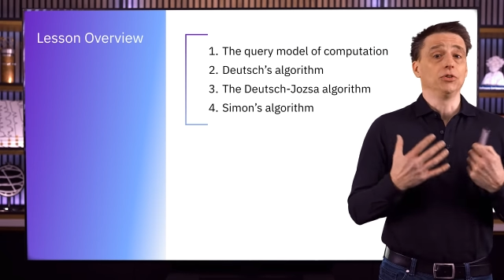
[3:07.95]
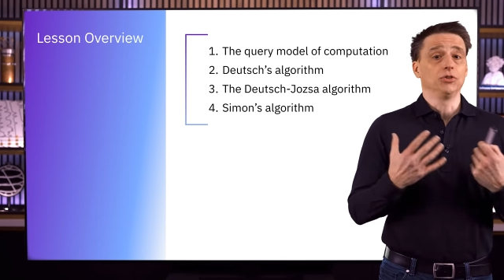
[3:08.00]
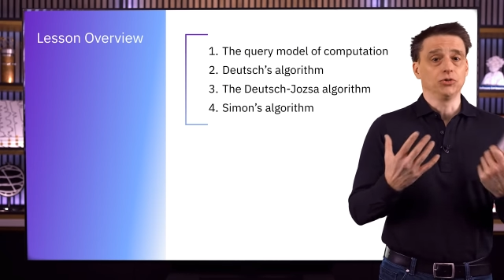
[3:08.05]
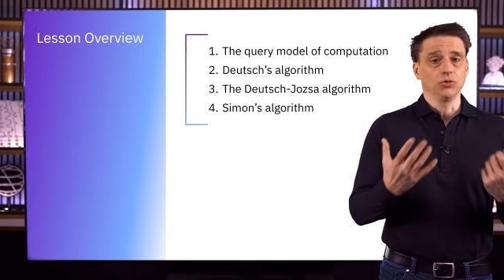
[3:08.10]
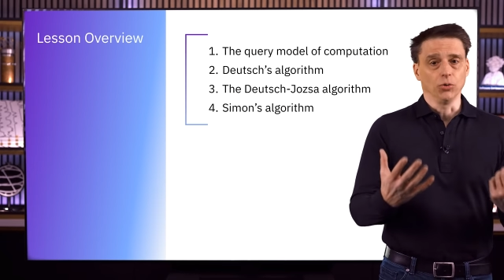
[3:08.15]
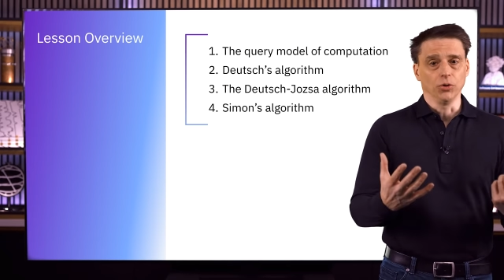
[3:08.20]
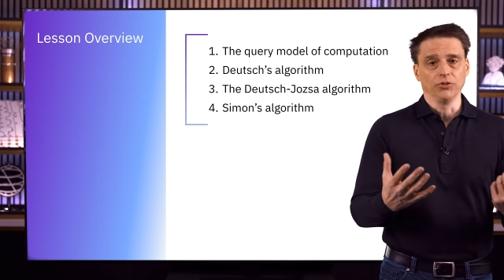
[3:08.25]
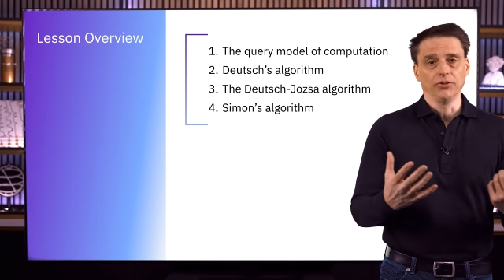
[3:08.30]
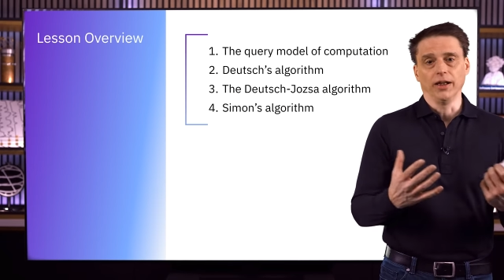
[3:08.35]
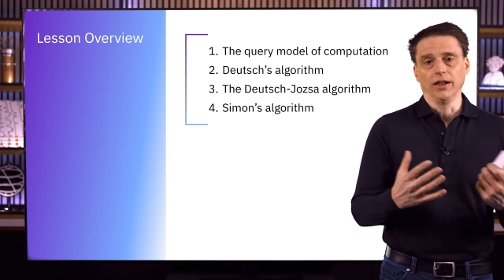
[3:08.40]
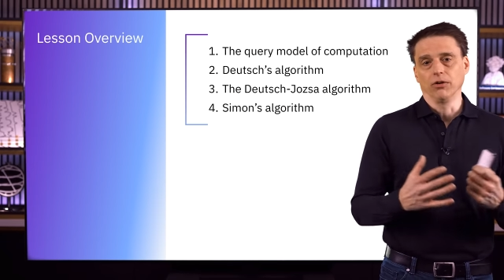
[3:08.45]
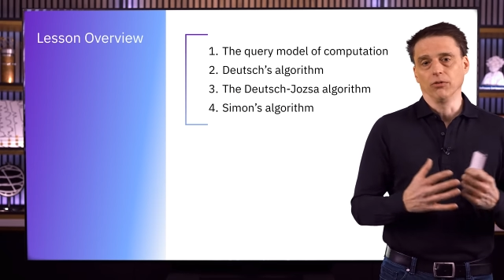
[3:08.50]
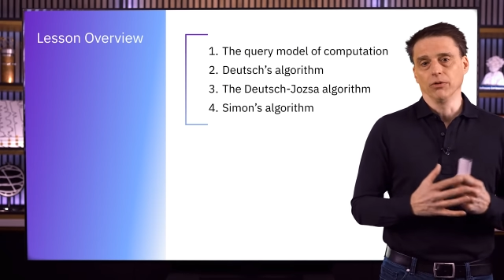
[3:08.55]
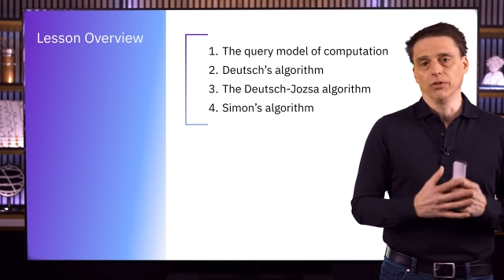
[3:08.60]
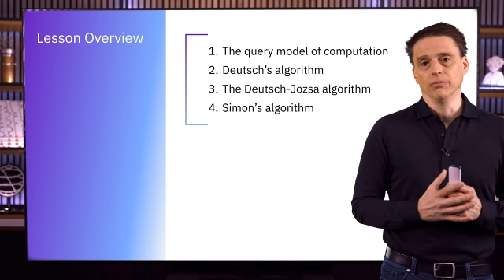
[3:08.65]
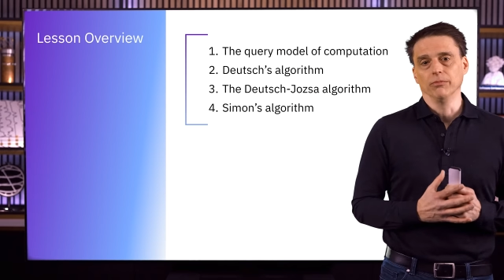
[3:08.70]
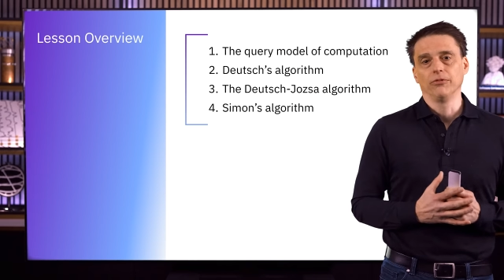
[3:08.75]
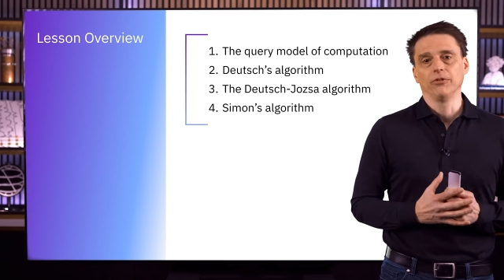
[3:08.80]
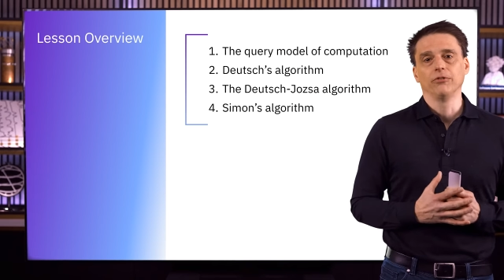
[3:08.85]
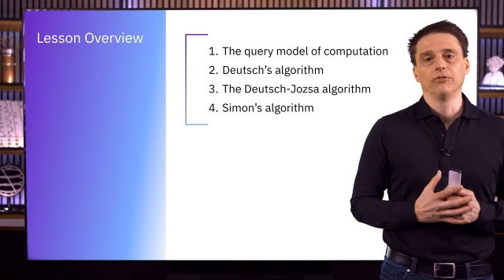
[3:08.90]
Shor's
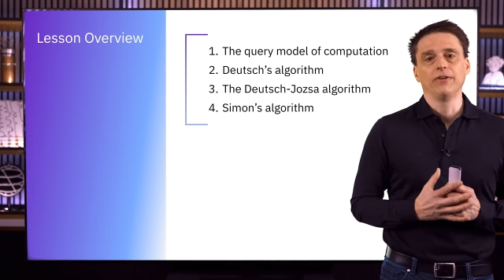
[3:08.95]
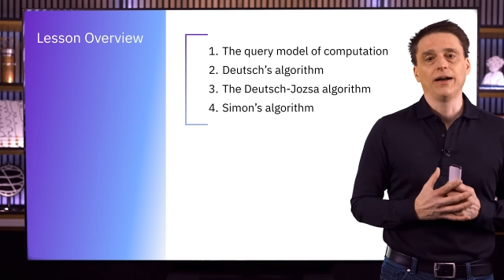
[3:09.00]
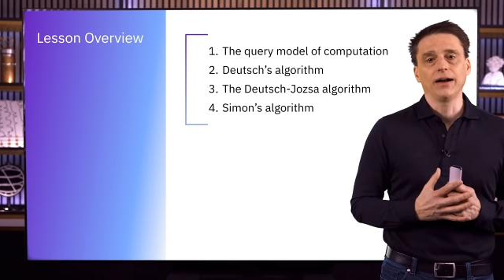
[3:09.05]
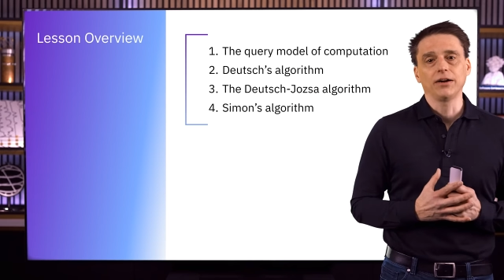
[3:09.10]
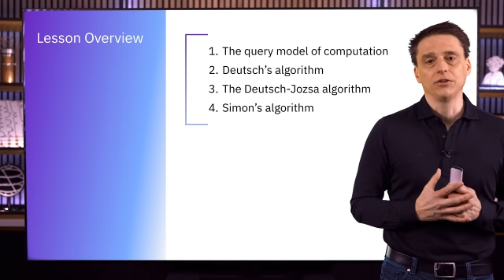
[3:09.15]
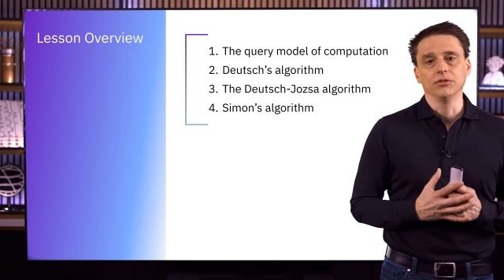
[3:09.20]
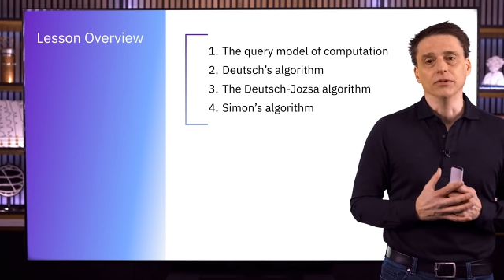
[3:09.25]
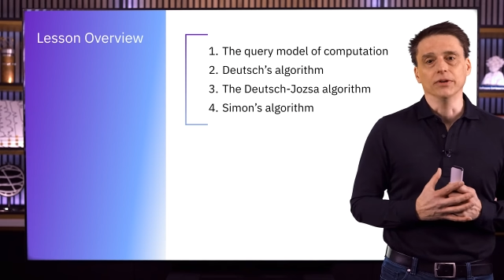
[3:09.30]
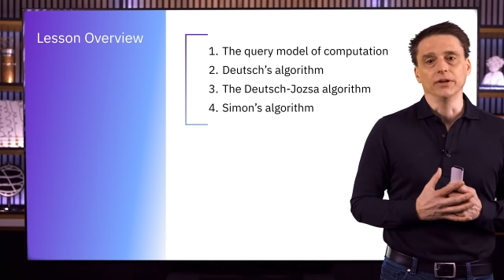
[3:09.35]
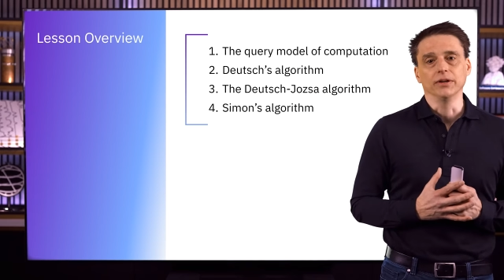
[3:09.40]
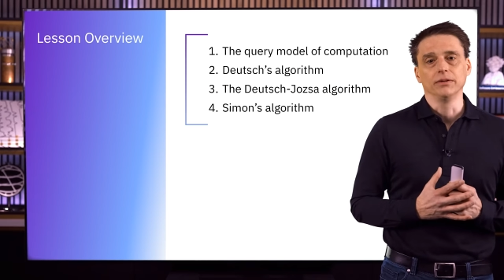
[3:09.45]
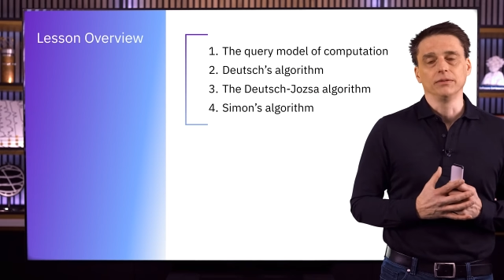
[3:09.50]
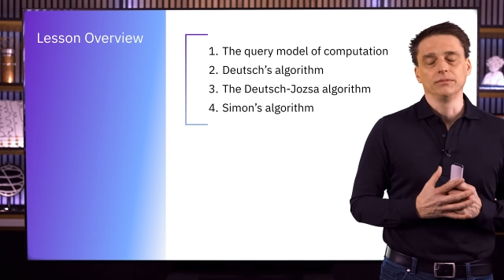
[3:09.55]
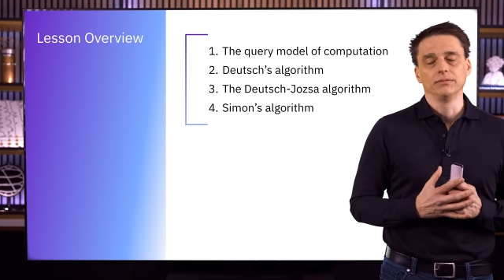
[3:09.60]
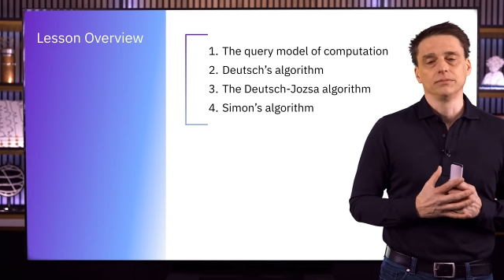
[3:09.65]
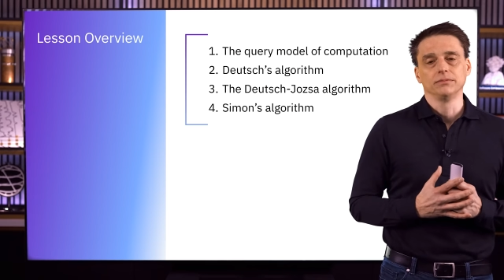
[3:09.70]
algorithm for factoring.